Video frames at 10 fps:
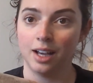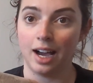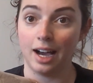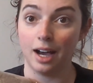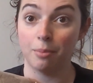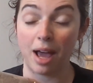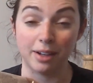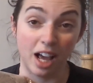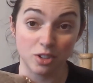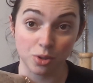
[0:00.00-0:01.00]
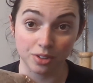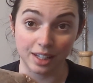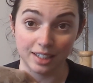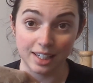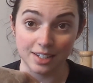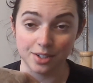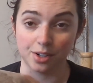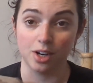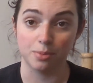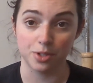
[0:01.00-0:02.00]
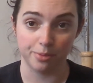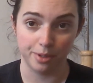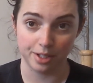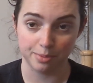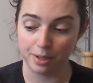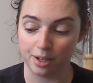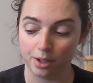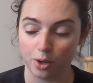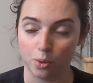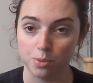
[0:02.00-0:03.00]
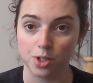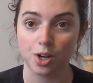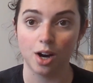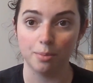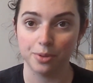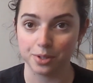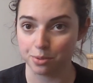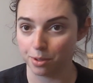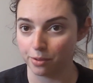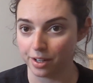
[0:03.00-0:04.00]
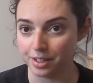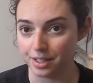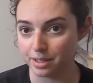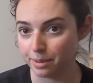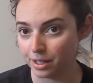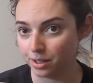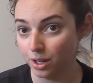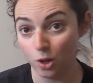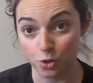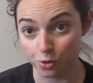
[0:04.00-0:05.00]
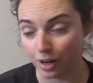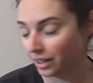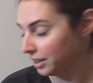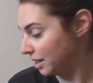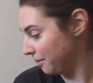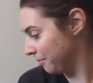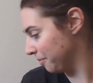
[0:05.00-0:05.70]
and certainly an easier option because being combed top, this would be ready to spin directly.